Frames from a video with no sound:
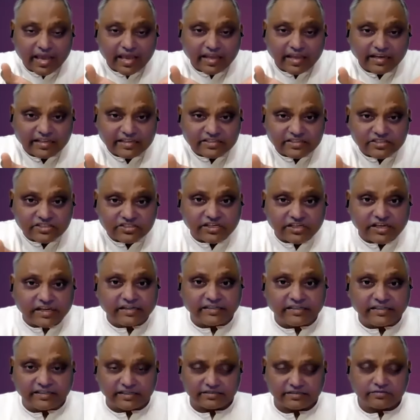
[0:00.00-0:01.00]
any
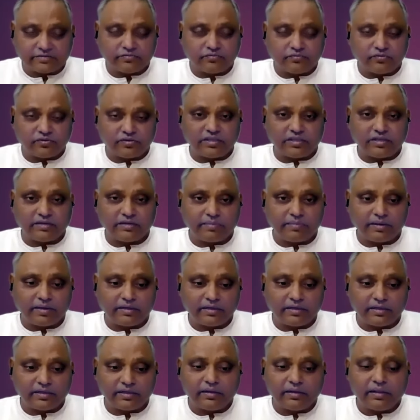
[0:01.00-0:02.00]
status for that
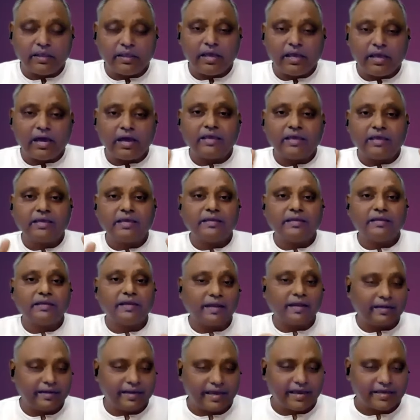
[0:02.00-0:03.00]
matter, I get
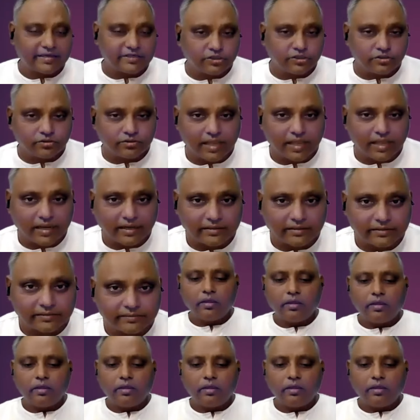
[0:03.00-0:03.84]
attached to that.